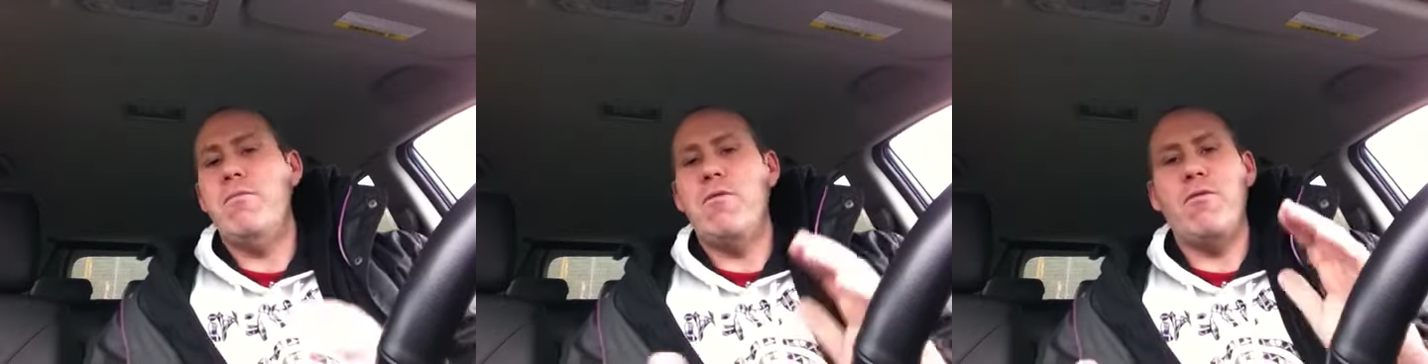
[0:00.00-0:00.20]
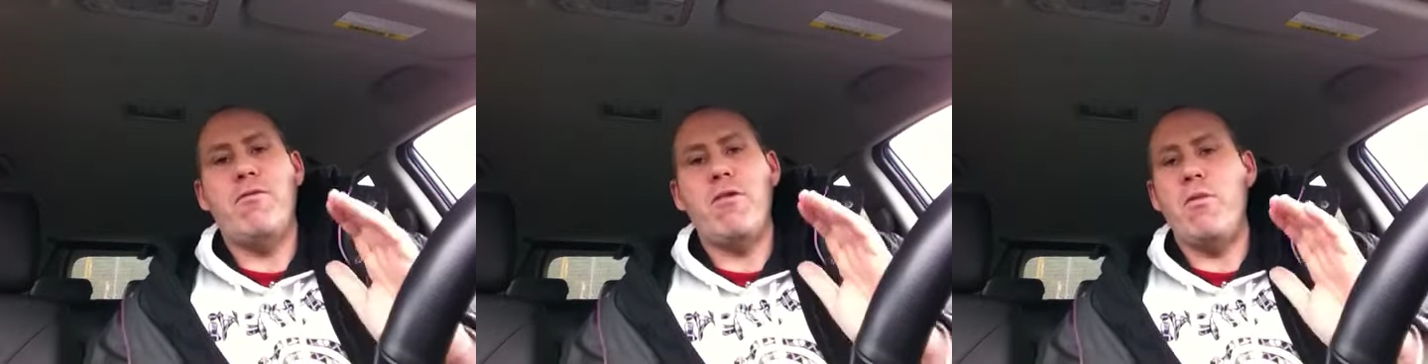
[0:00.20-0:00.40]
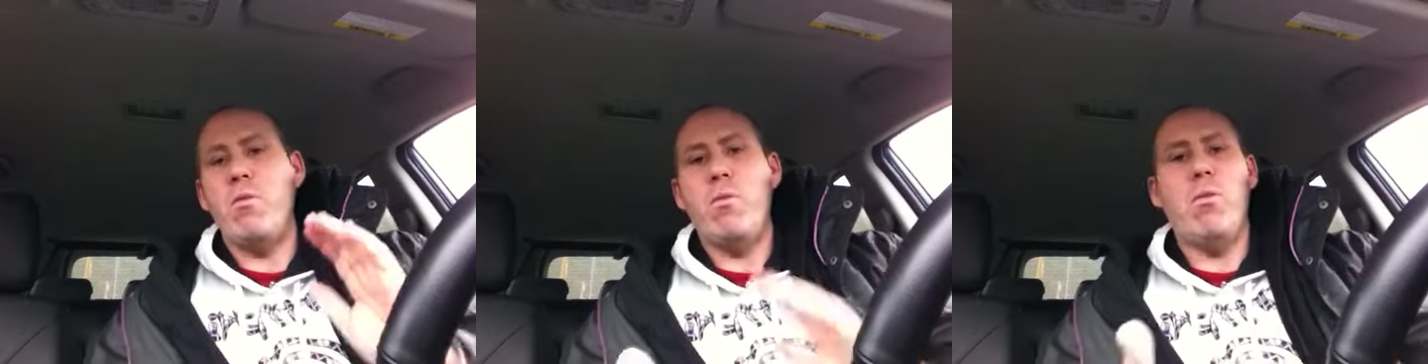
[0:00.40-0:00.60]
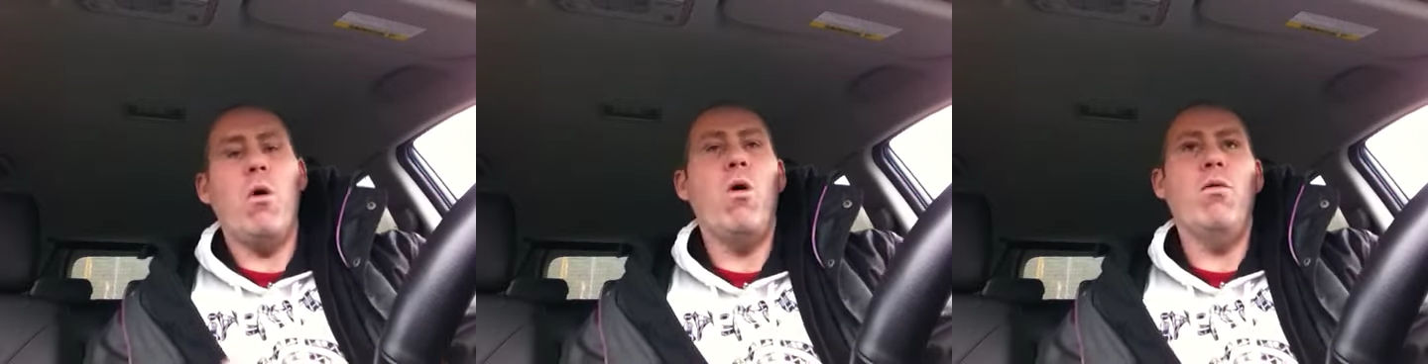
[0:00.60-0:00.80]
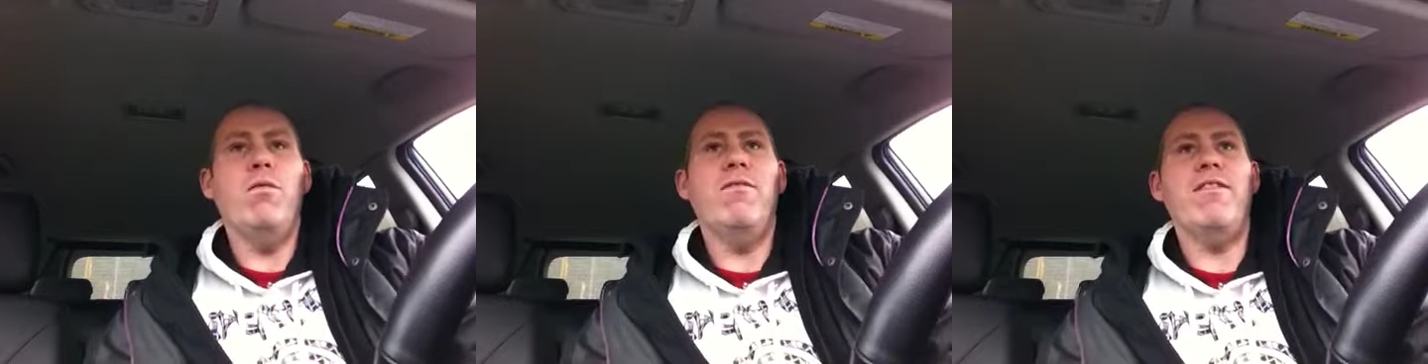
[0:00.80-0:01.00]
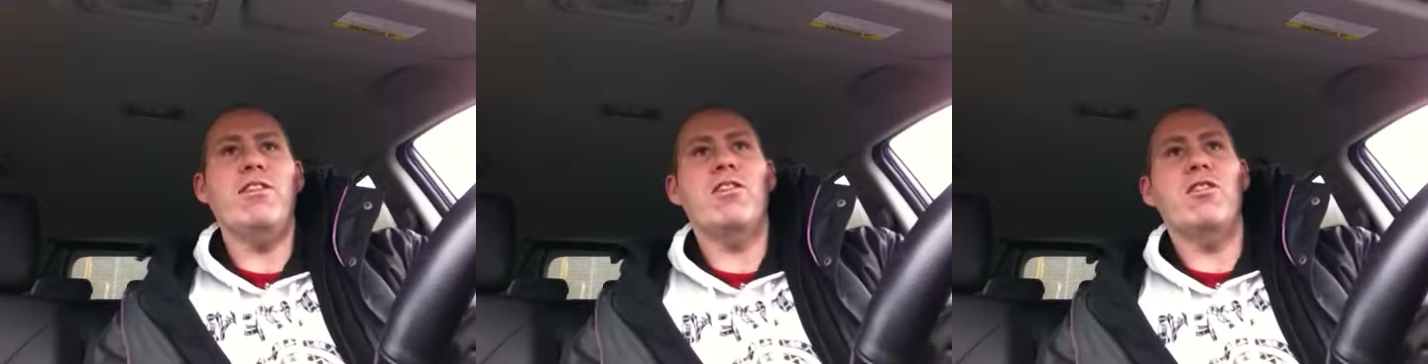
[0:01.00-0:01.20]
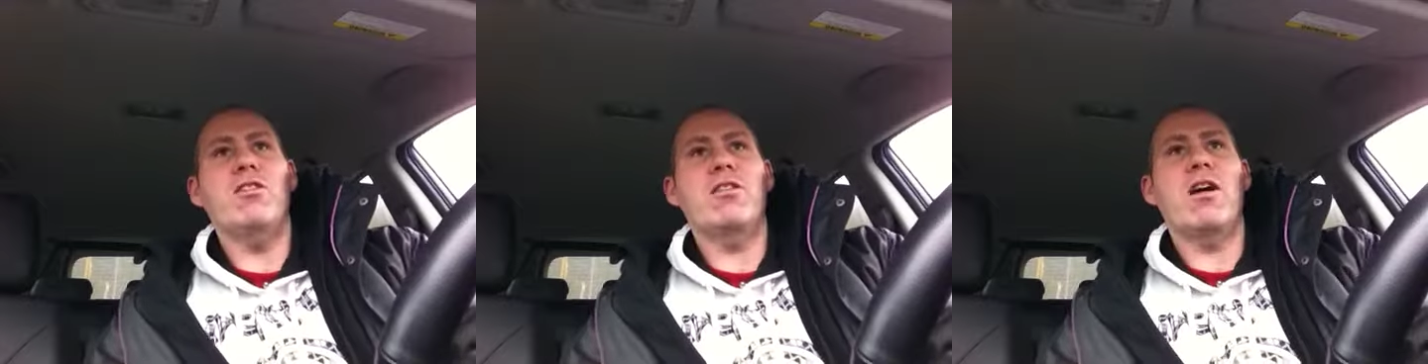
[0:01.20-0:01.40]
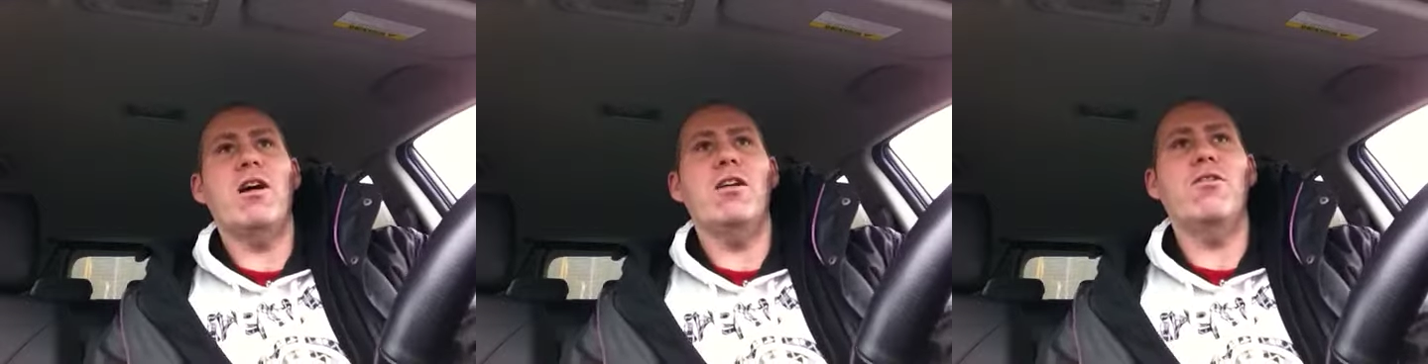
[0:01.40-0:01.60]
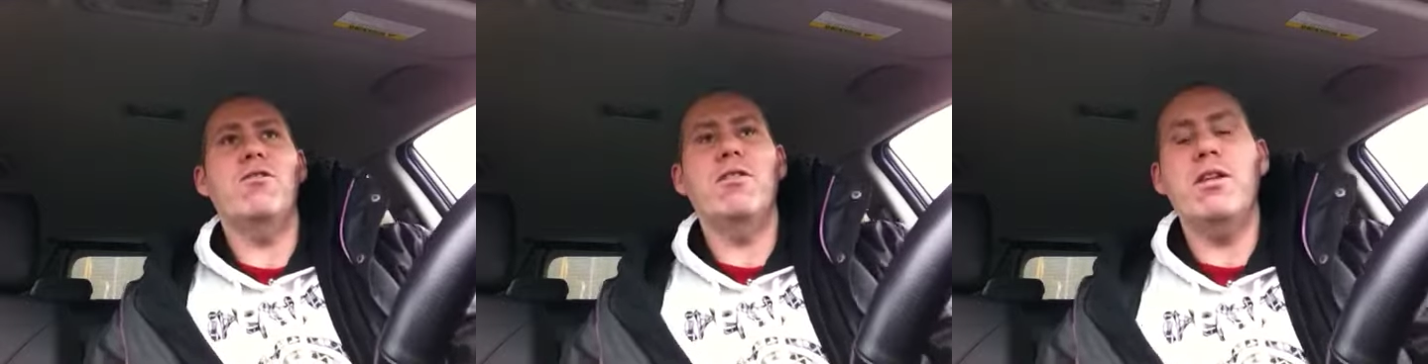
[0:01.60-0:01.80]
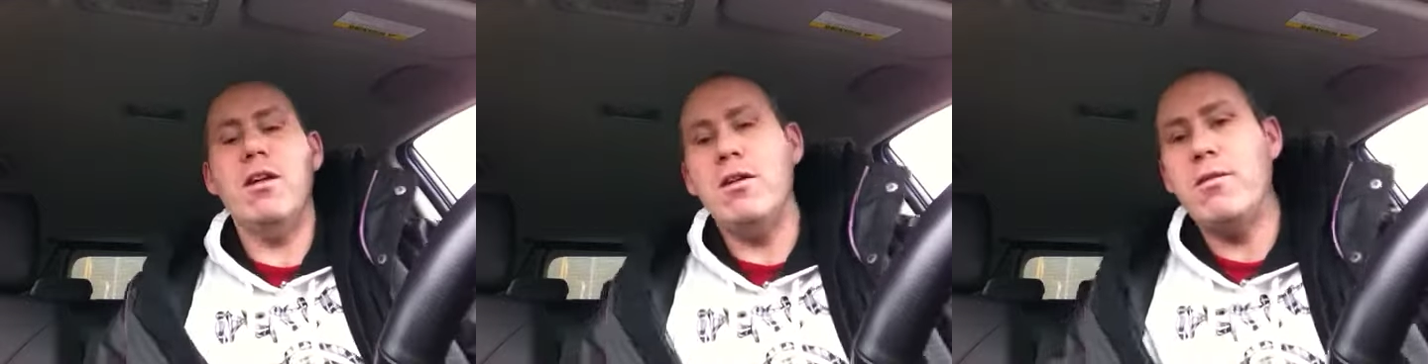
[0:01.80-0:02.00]
from all the Western
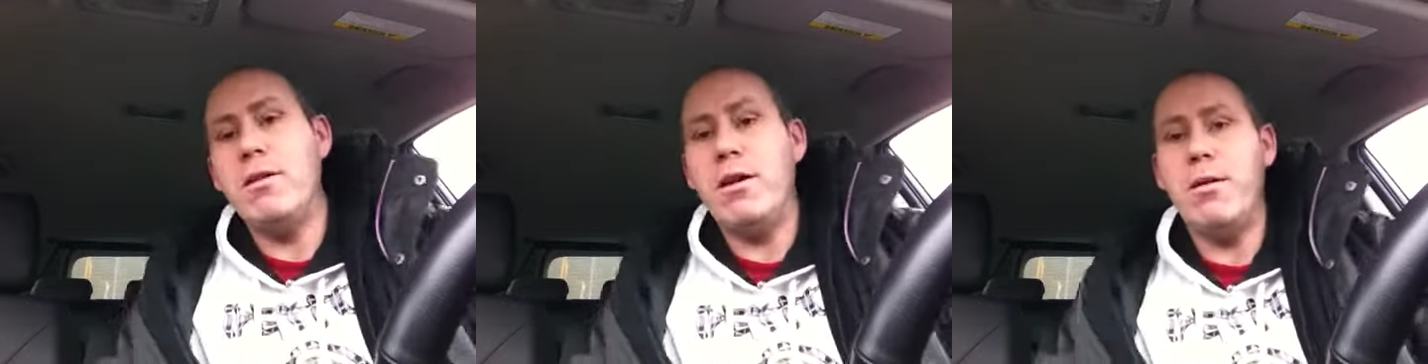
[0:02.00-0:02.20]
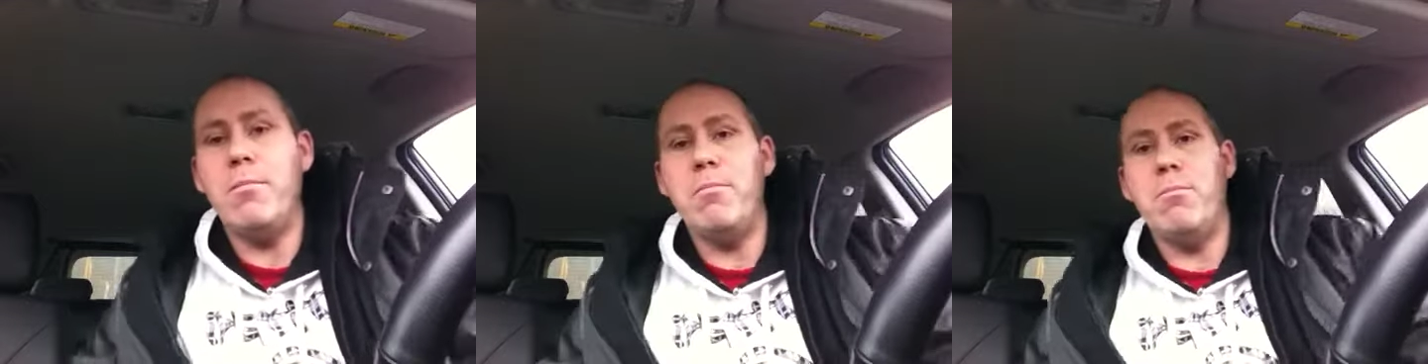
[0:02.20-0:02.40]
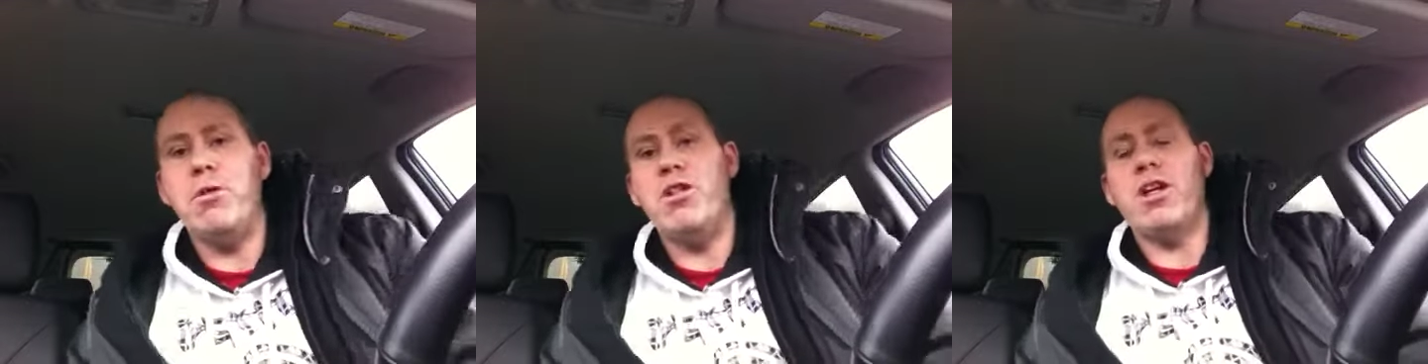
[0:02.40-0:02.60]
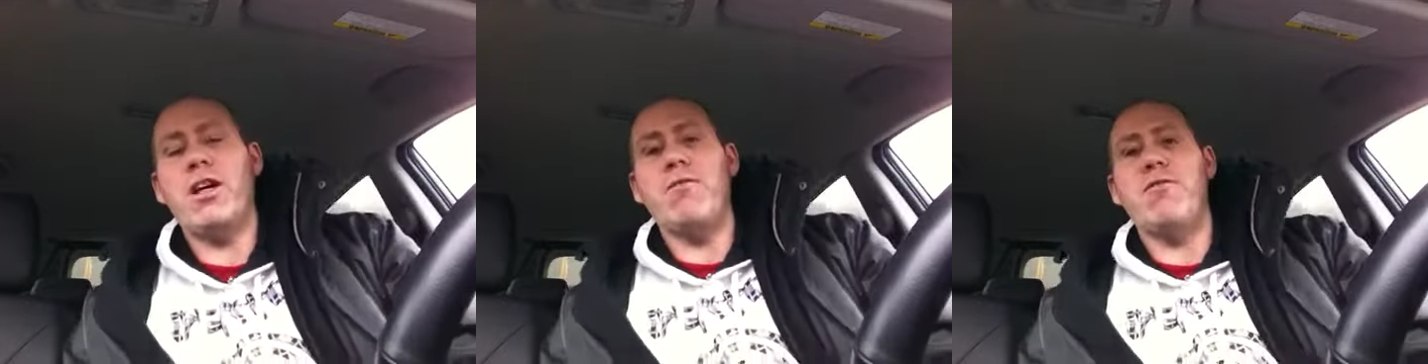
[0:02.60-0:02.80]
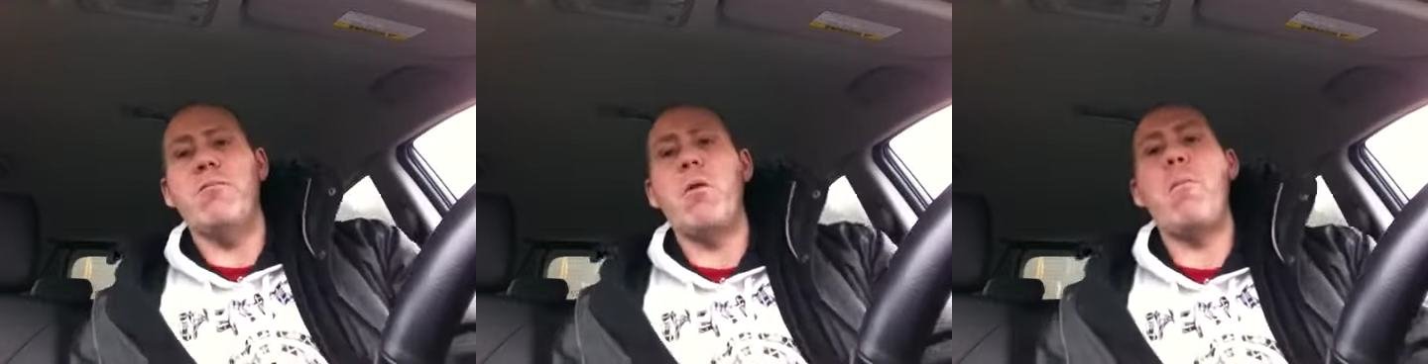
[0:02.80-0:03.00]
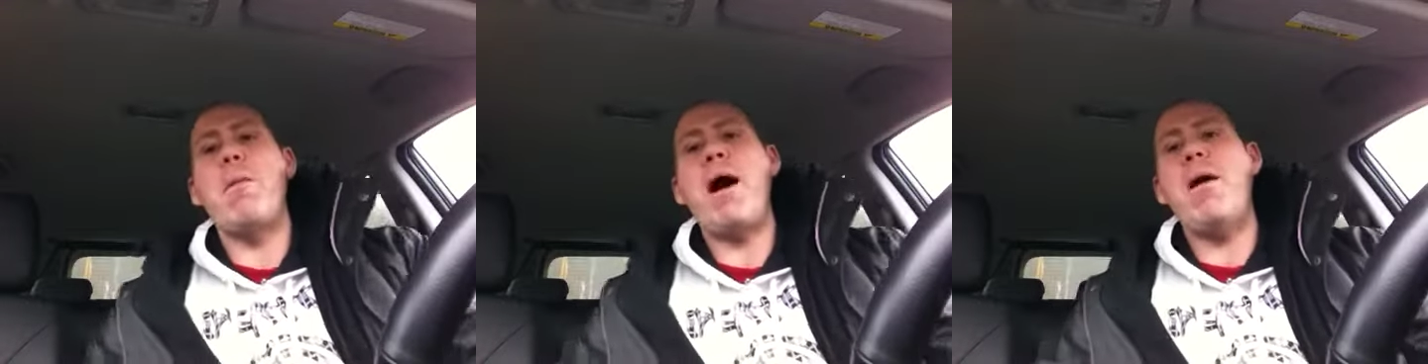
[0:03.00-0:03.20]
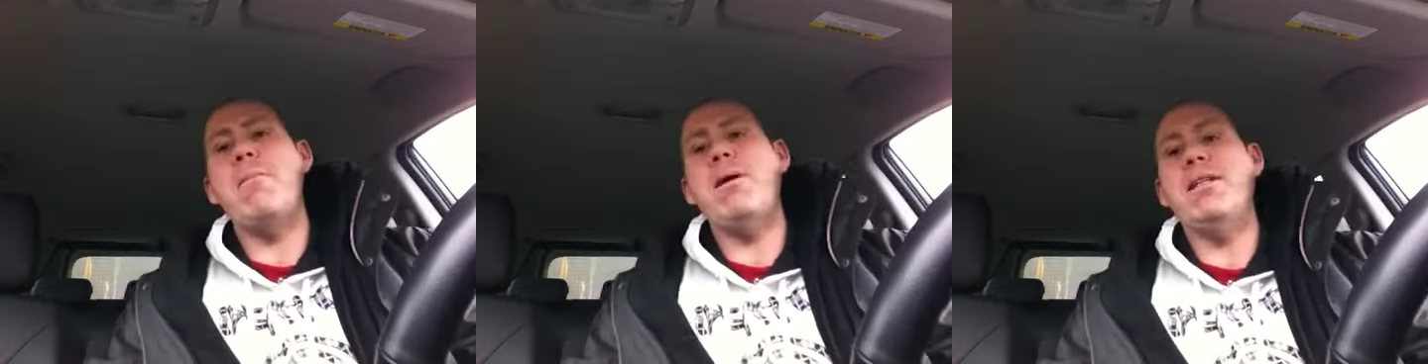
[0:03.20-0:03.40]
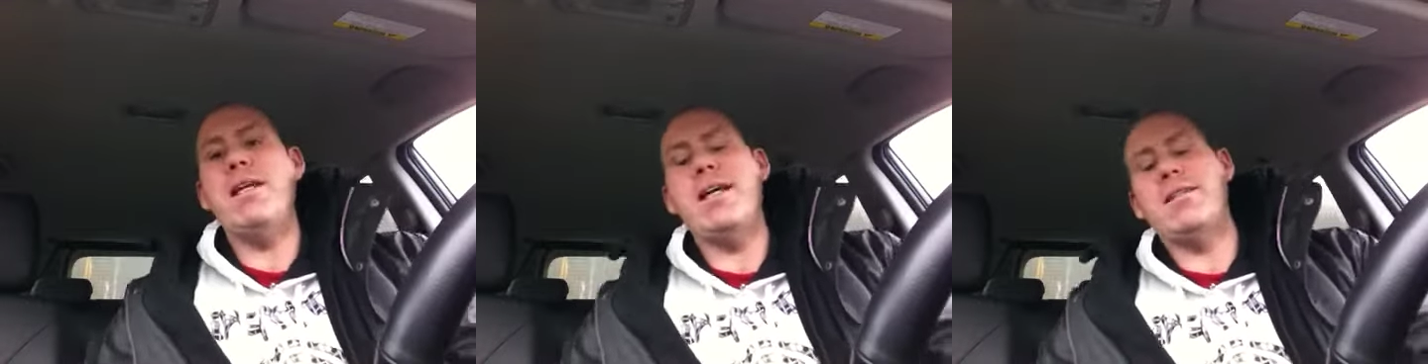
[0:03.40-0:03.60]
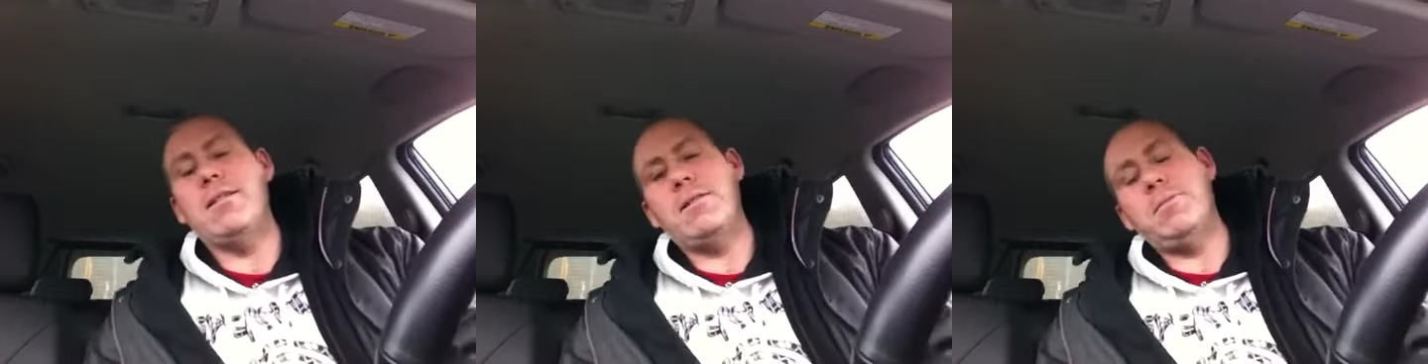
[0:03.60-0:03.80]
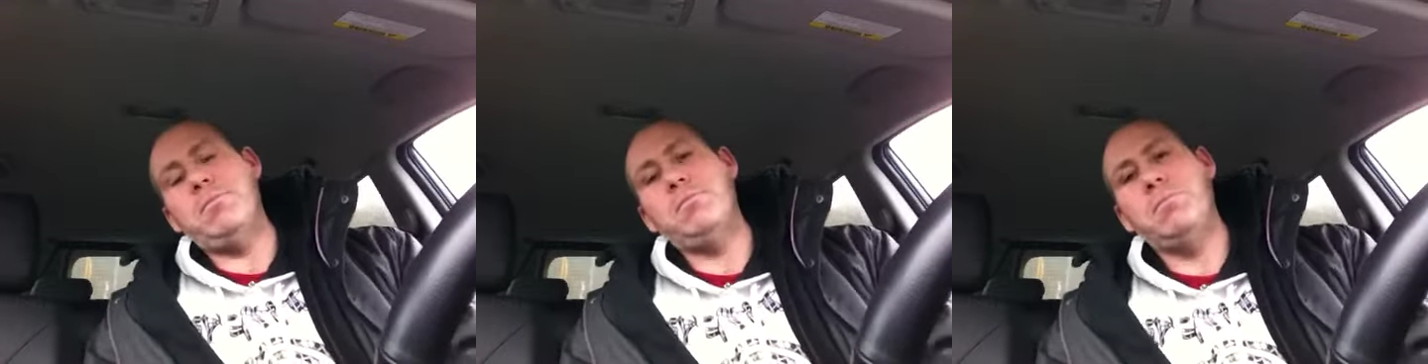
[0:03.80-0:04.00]
countries, and particularly from Obama,
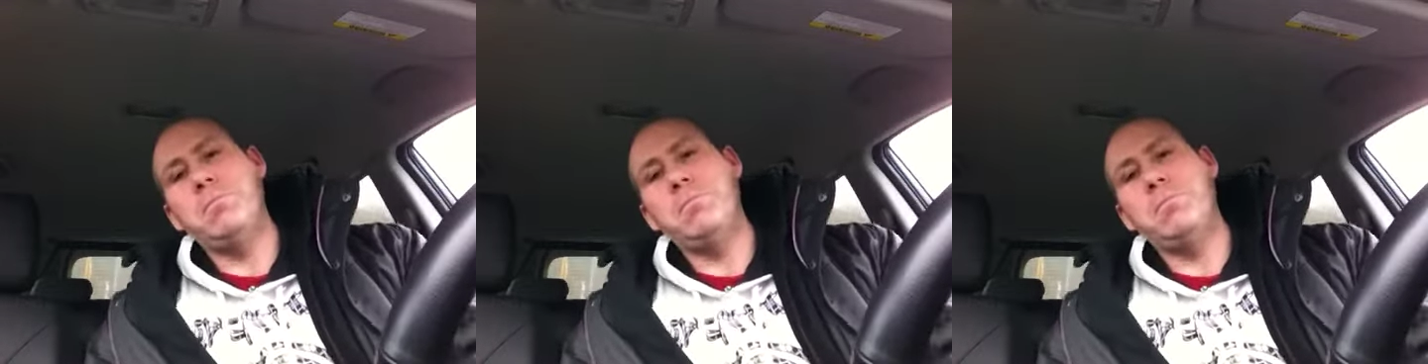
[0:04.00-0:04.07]
that